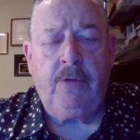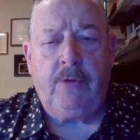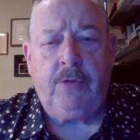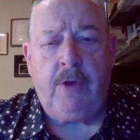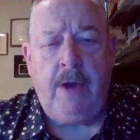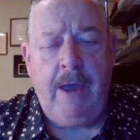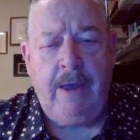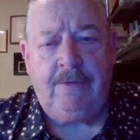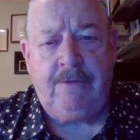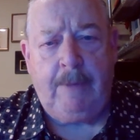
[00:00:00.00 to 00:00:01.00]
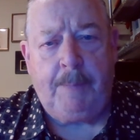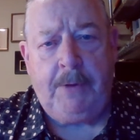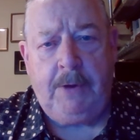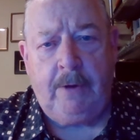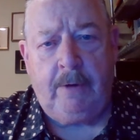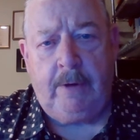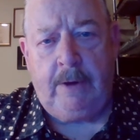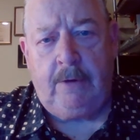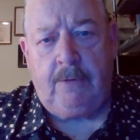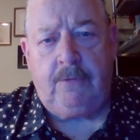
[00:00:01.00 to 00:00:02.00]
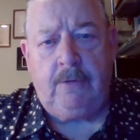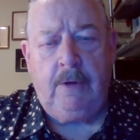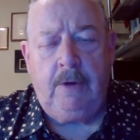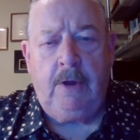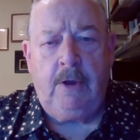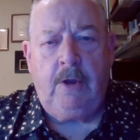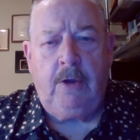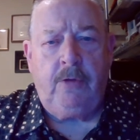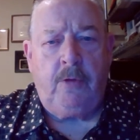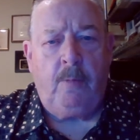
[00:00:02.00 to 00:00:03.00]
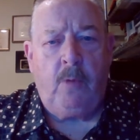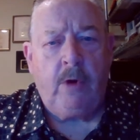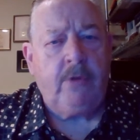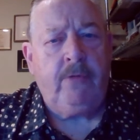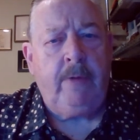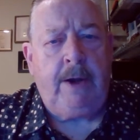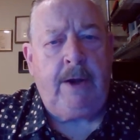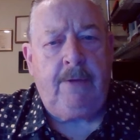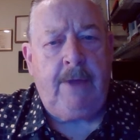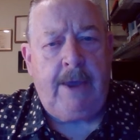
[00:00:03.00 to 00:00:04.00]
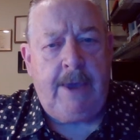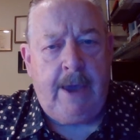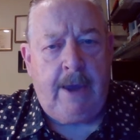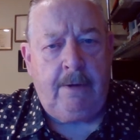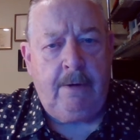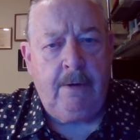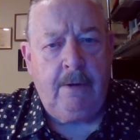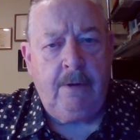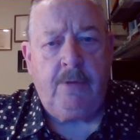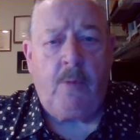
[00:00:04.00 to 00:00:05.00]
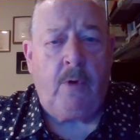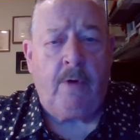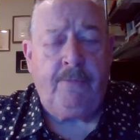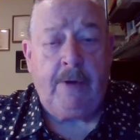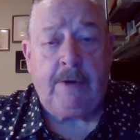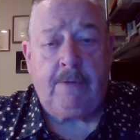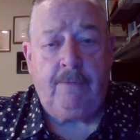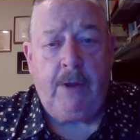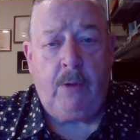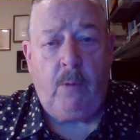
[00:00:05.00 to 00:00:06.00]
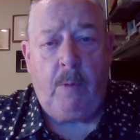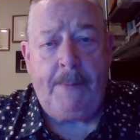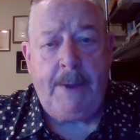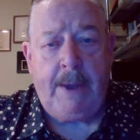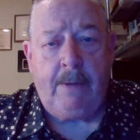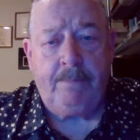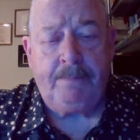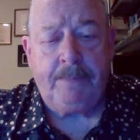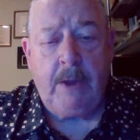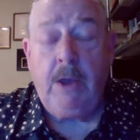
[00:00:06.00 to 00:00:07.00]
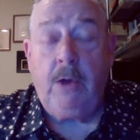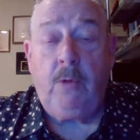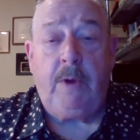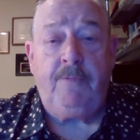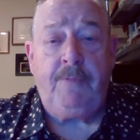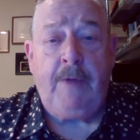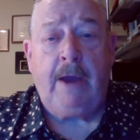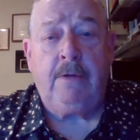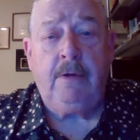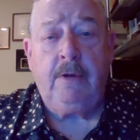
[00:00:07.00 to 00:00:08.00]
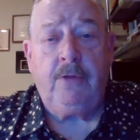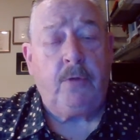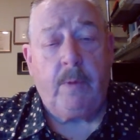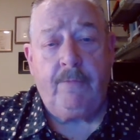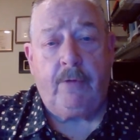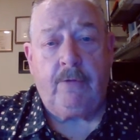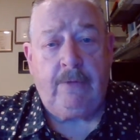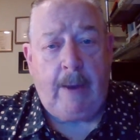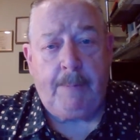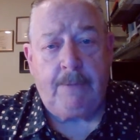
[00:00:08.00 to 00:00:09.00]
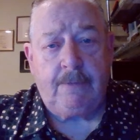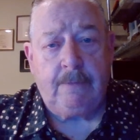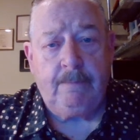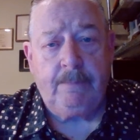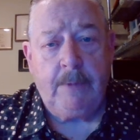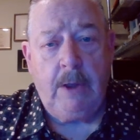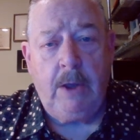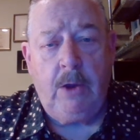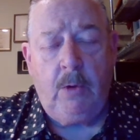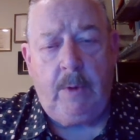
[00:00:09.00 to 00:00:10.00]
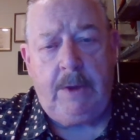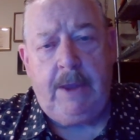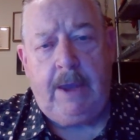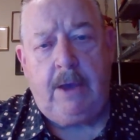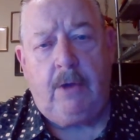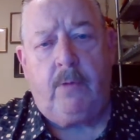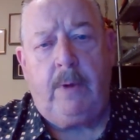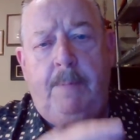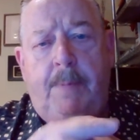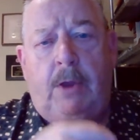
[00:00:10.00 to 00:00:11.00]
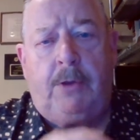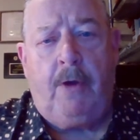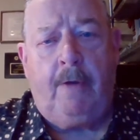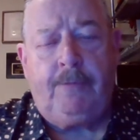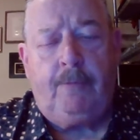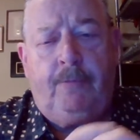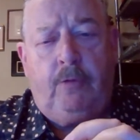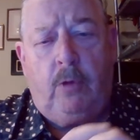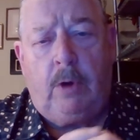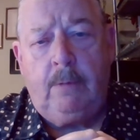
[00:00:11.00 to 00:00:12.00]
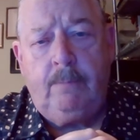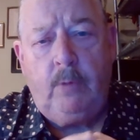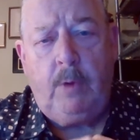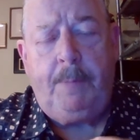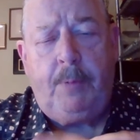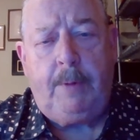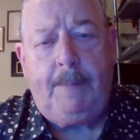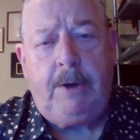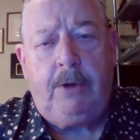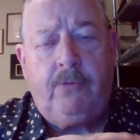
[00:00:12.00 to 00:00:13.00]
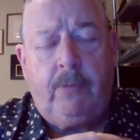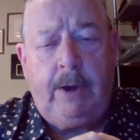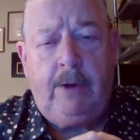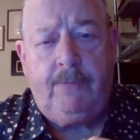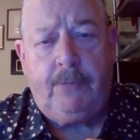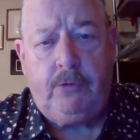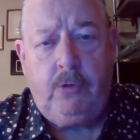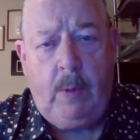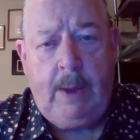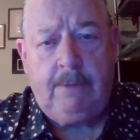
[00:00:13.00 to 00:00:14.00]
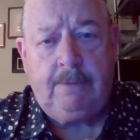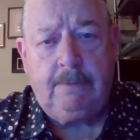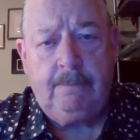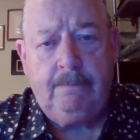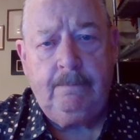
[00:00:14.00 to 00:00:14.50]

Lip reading: The concept here is the more training they get, the more effective they will be, when in fact the reverse happens. We take a green belt off the floor, we put them into training for 2 weeks.